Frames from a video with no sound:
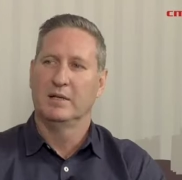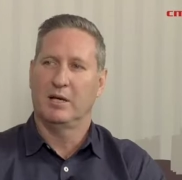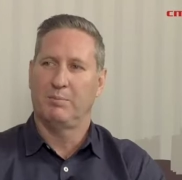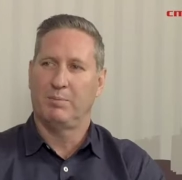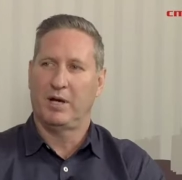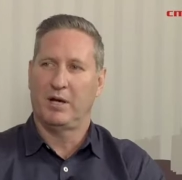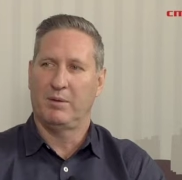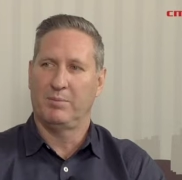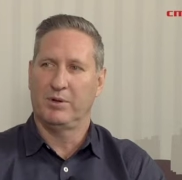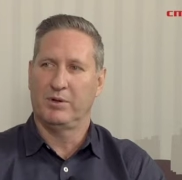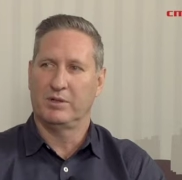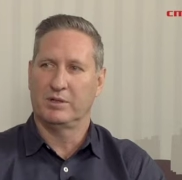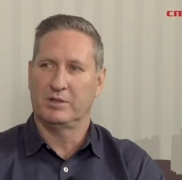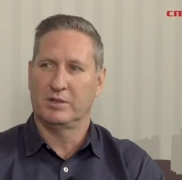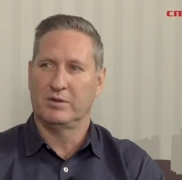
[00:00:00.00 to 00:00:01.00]
a power
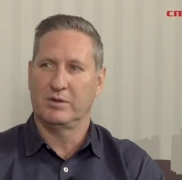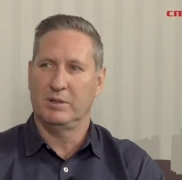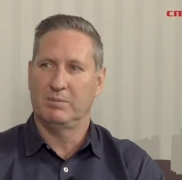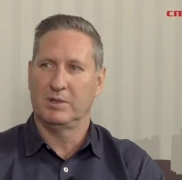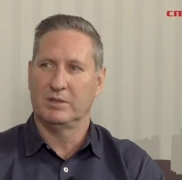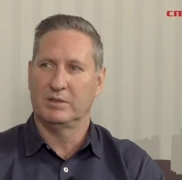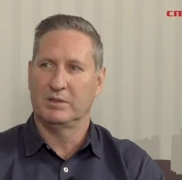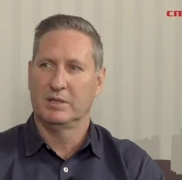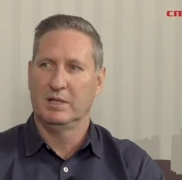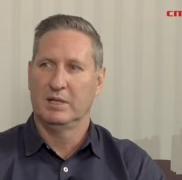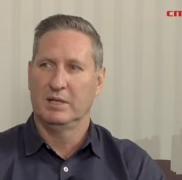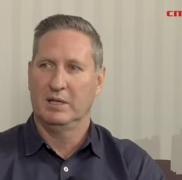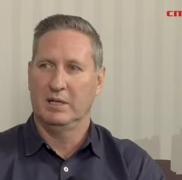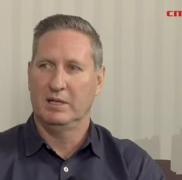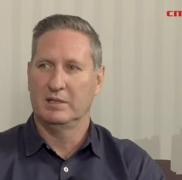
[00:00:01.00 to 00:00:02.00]
purchase agreement
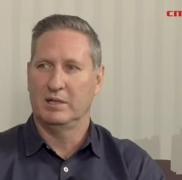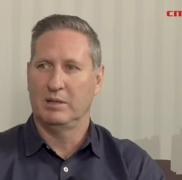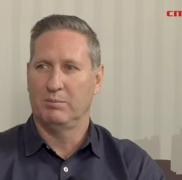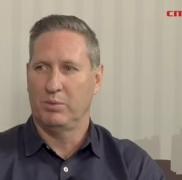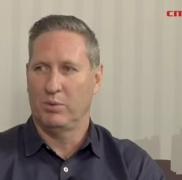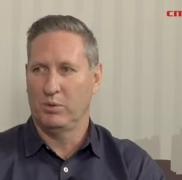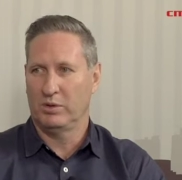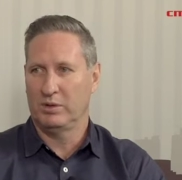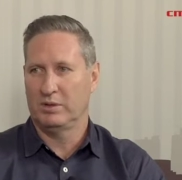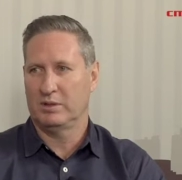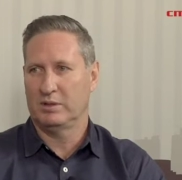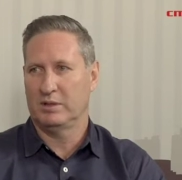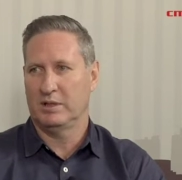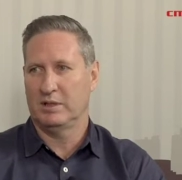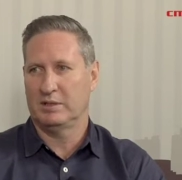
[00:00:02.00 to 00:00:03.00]
is an
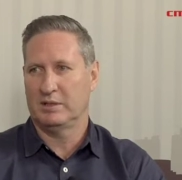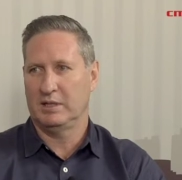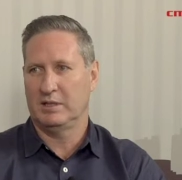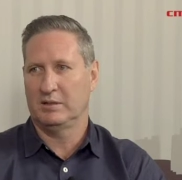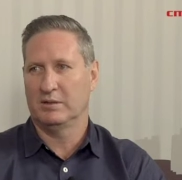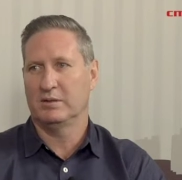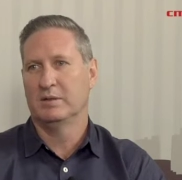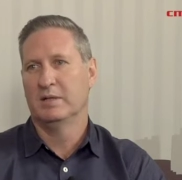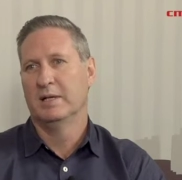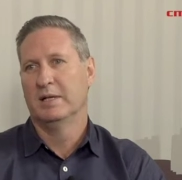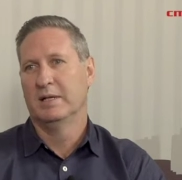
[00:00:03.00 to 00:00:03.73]
important uh, signal